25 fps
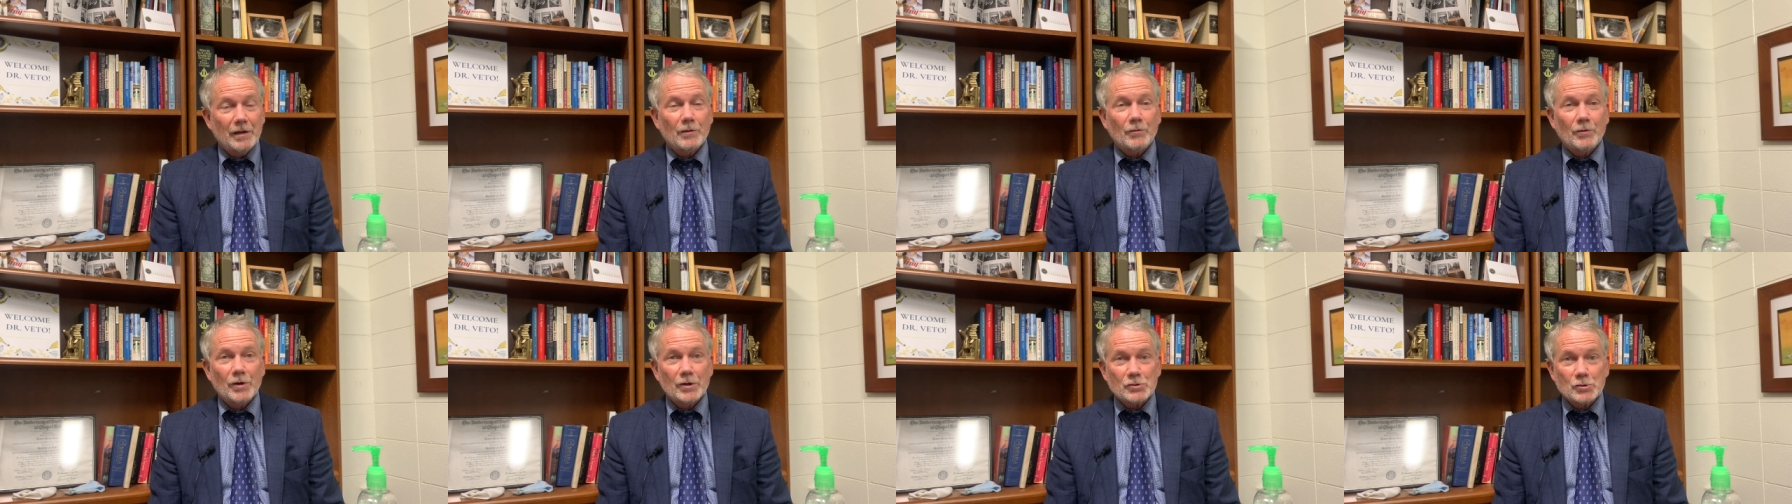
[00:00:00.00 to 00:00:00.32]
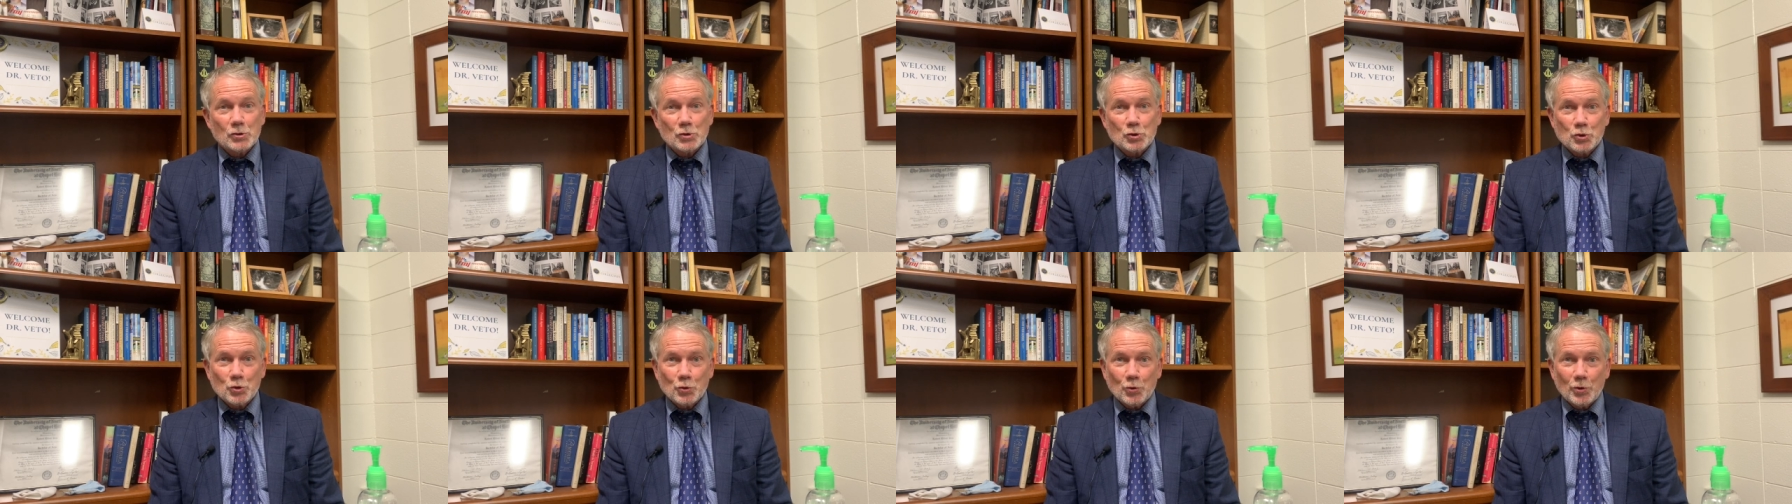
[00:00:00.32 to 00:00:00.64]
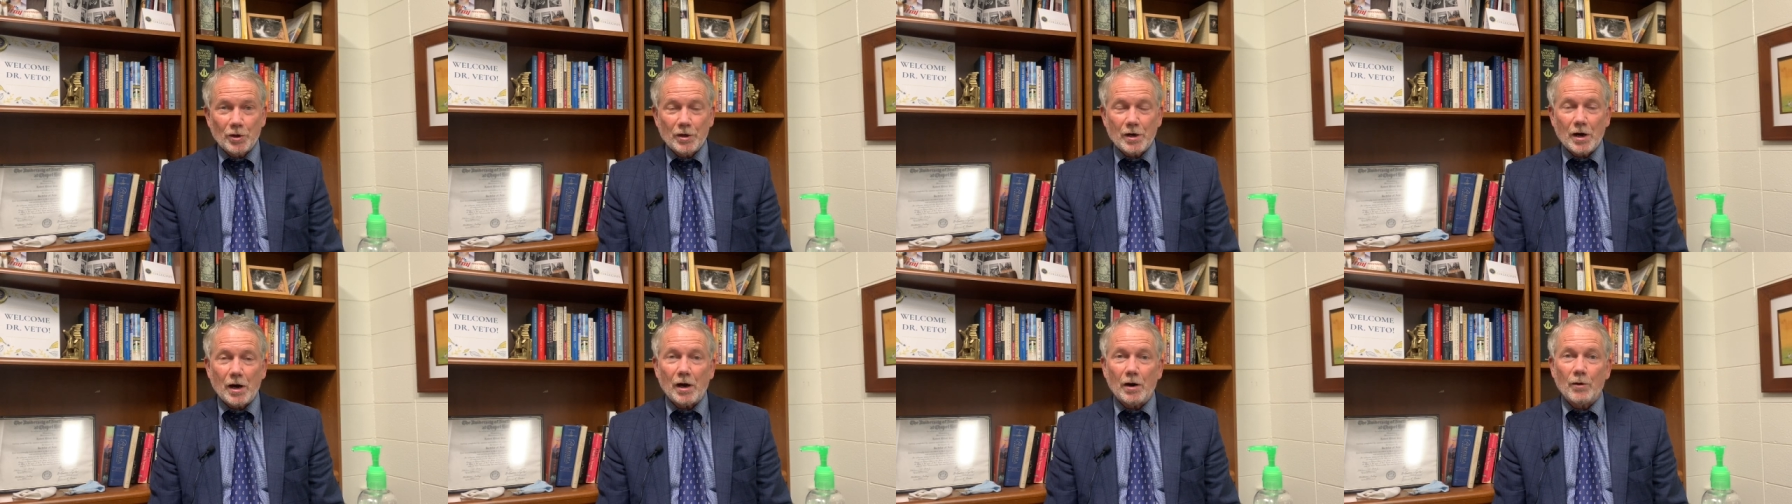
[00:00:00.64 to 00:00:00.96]
Rest
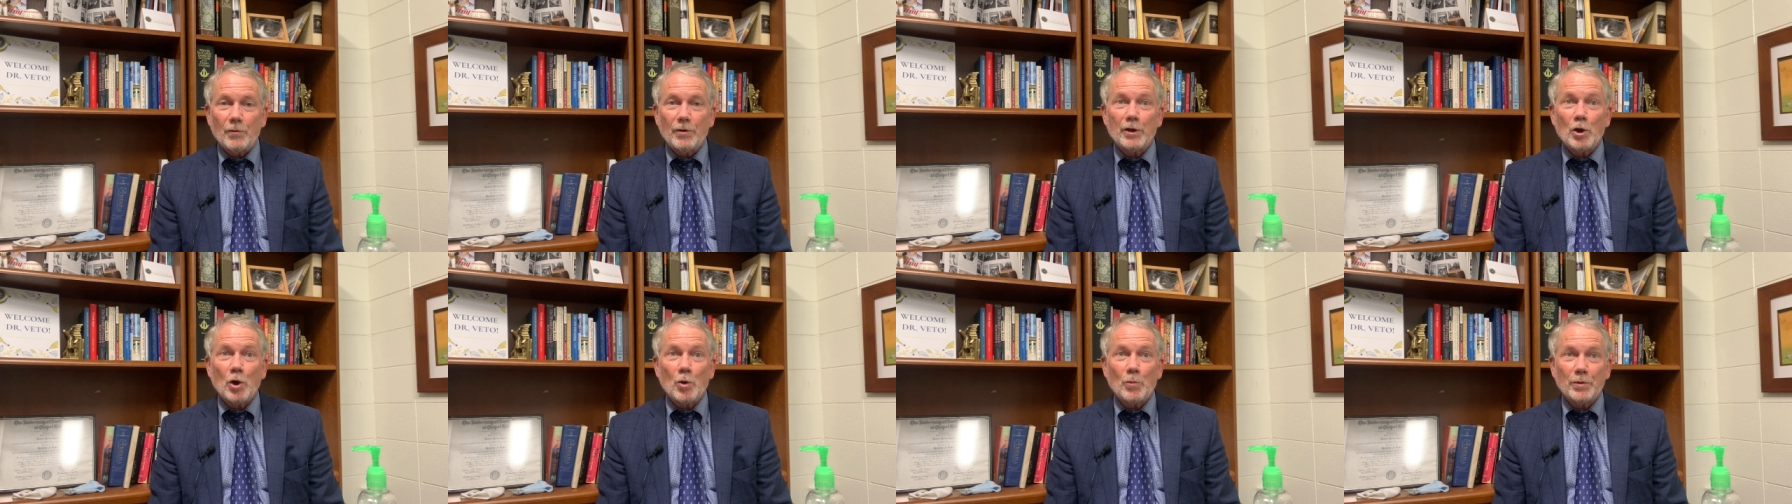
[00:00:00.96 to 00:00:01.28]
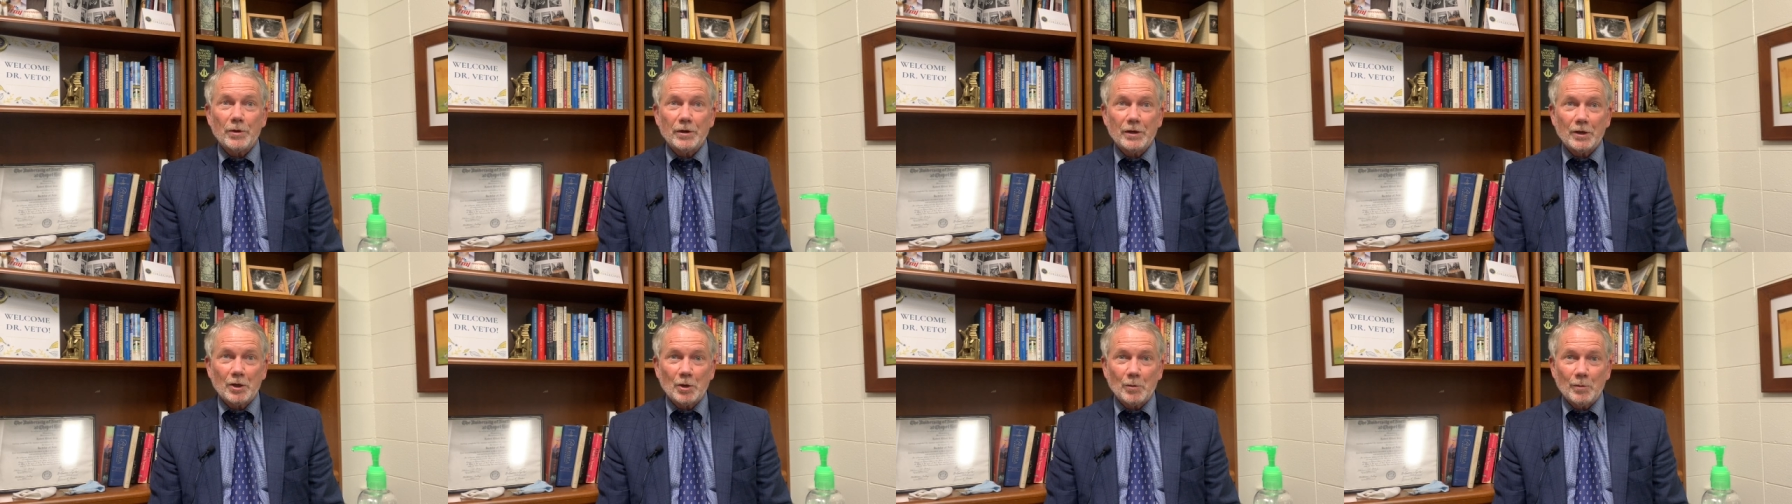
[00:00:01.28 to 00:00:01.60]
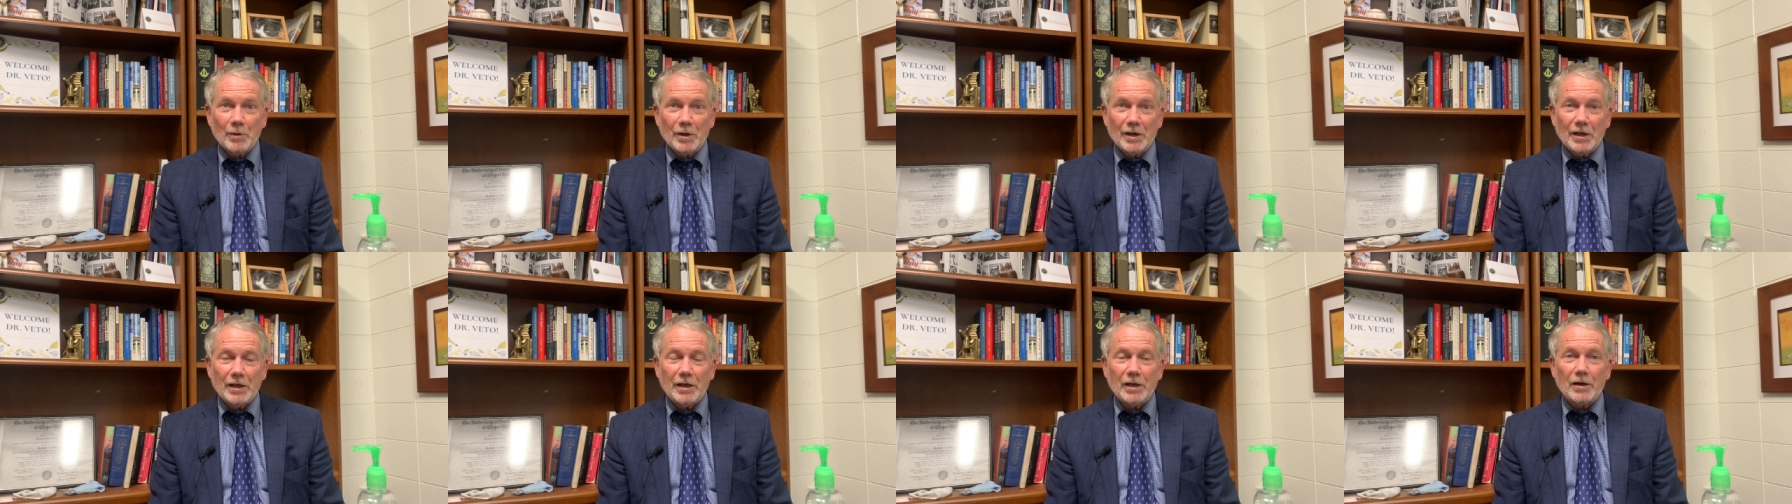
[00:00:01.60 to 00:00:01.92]
assured, our reopening
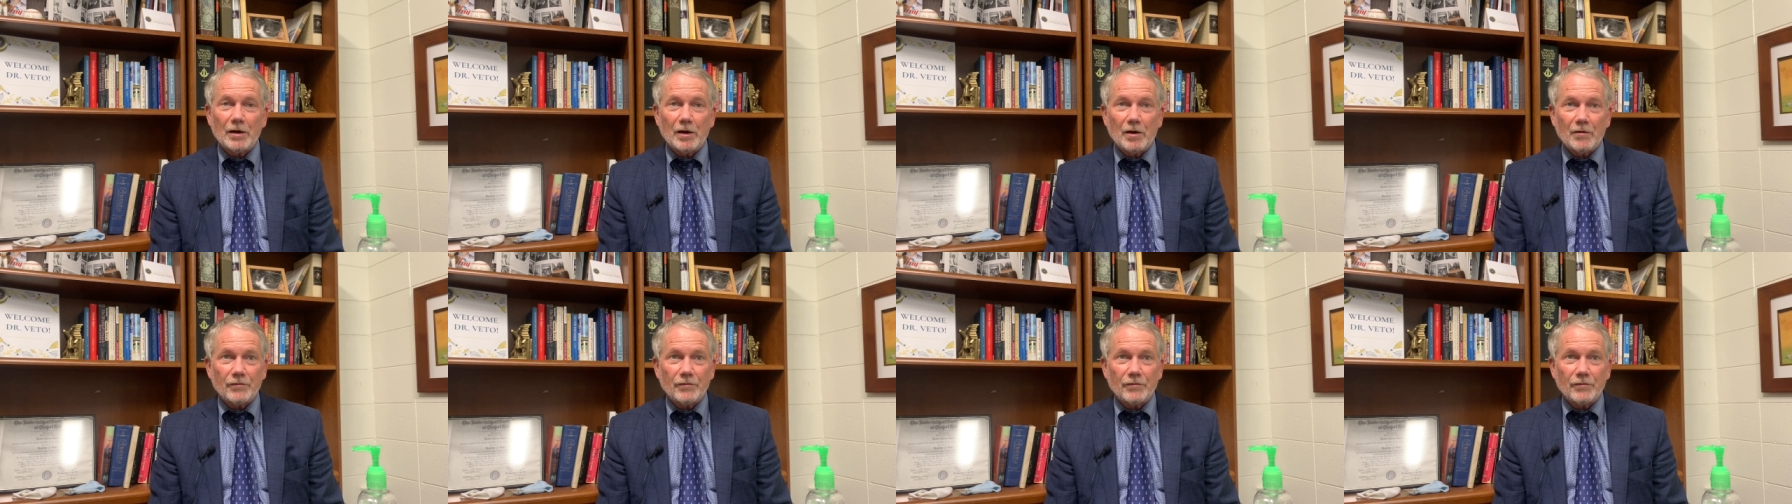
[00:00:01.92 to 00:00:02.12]
committee and